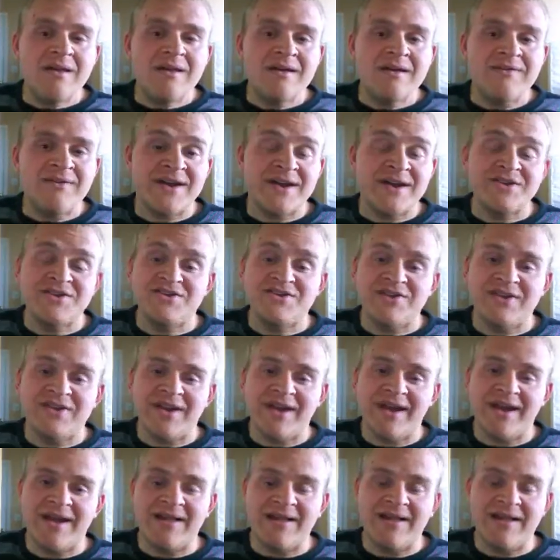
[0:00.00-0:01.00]
I've actually
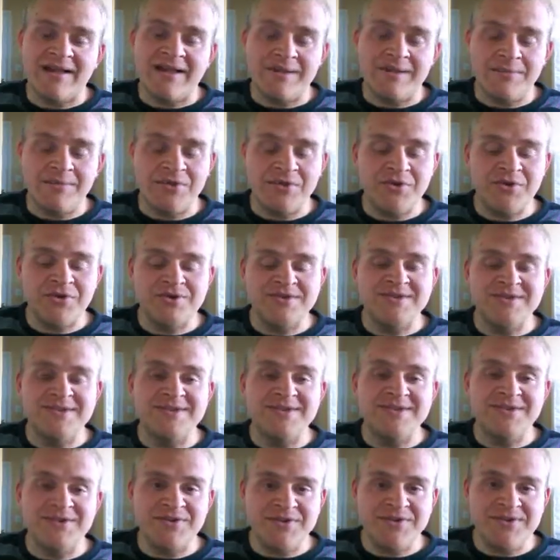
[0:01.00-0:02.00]
had a couple nursing
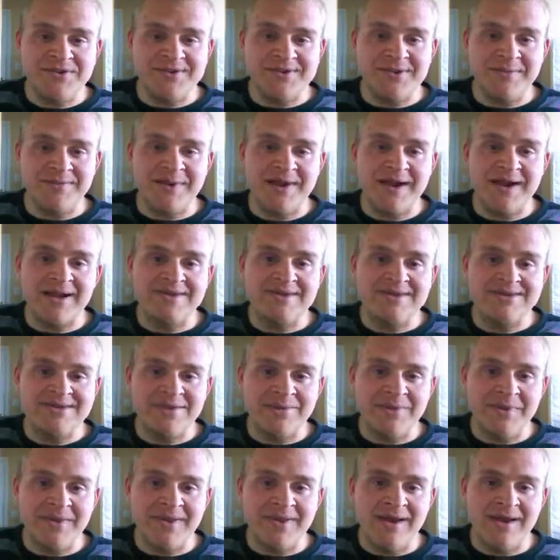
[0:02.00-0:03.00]
students come back and
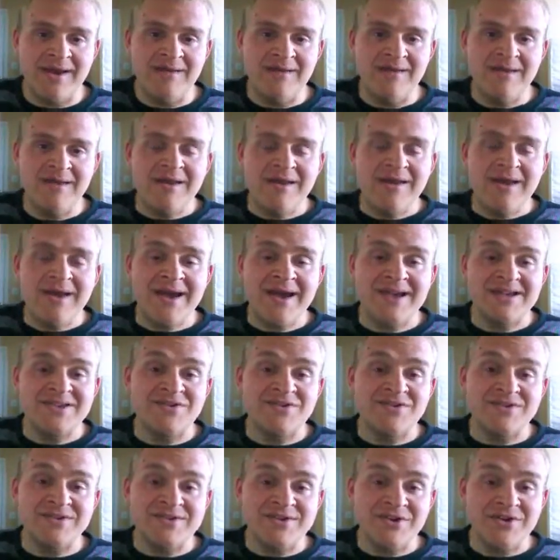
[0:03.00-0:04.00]
tell me that as
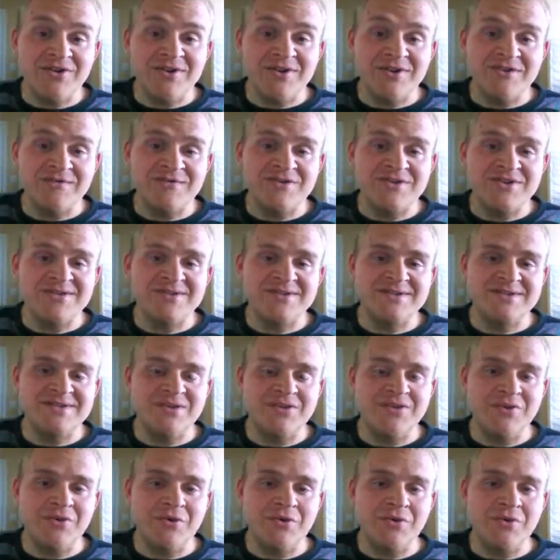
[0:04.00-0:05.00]
a result of just,
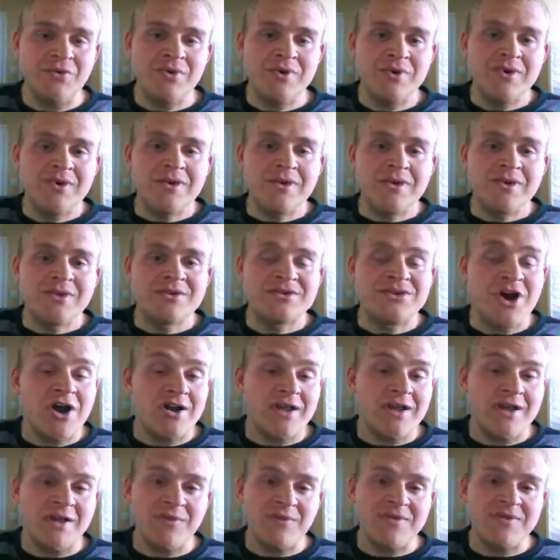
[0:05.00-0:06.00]

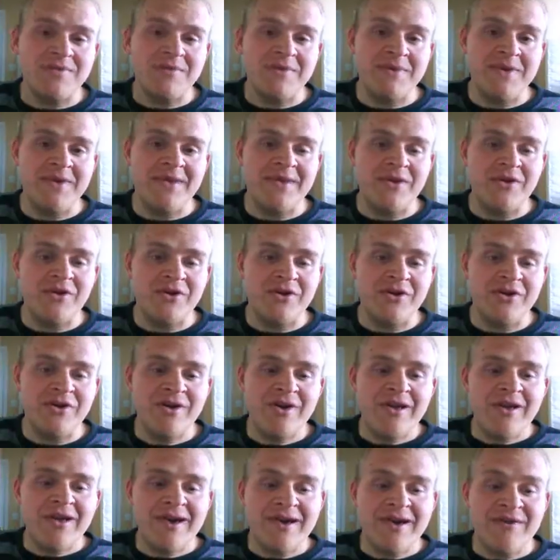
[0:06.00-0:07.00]
talking with me or
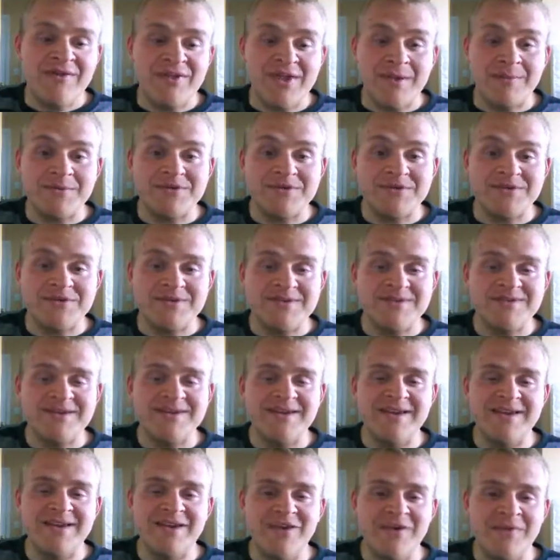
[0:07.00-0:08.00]
having the opportunity to
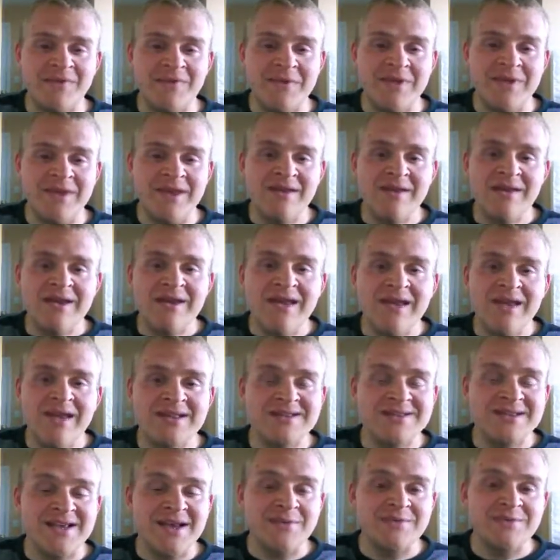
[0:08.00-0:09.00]
take care of me,
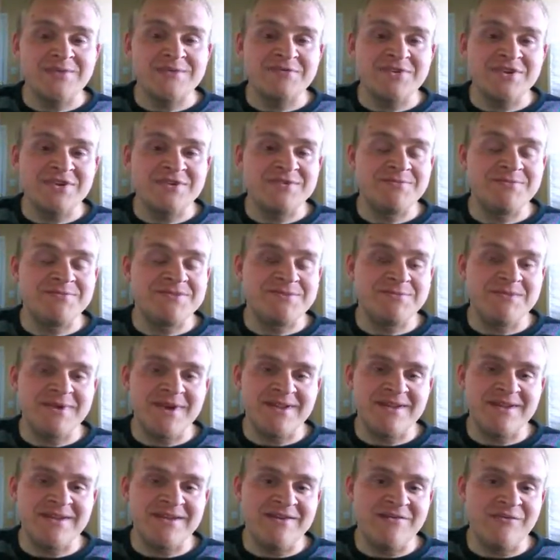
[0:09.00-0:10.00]
it's helped put into
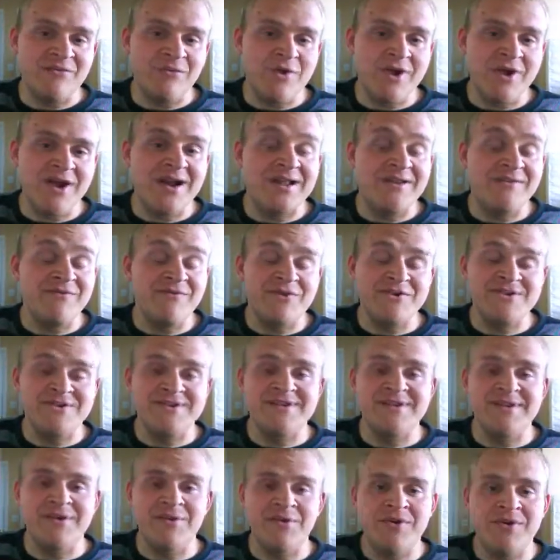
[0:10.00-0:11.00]
perspective what kind of
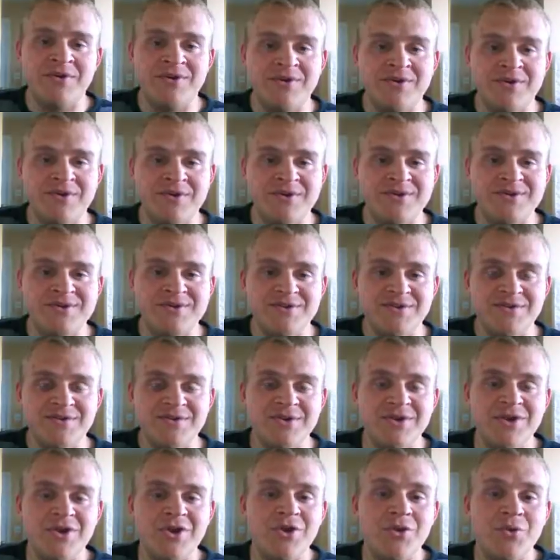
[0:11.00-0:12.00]
nursing they want to go into,
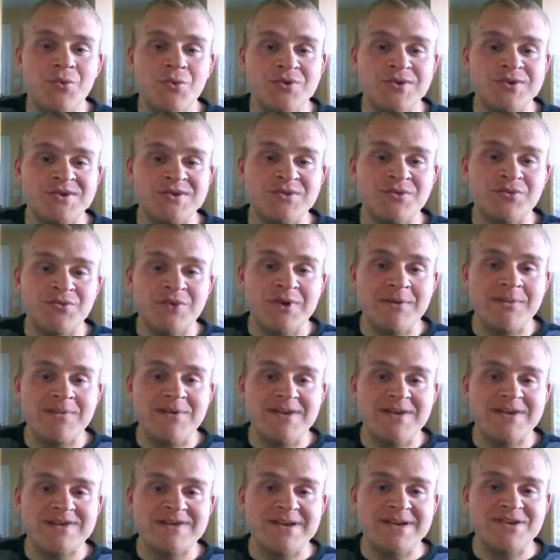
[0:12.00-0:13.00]
which is a
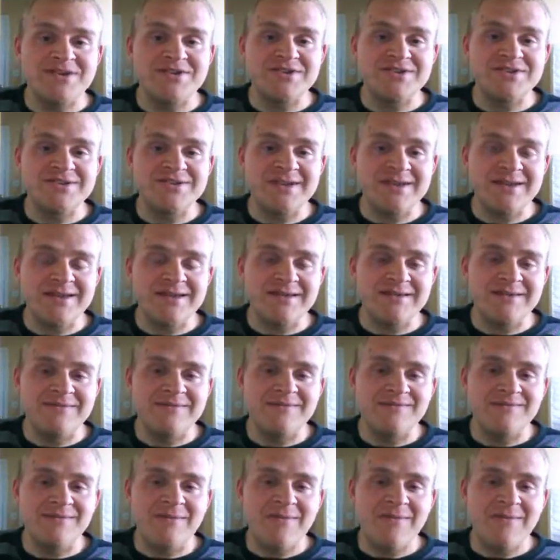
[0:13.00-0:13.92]
rehabilitation setting.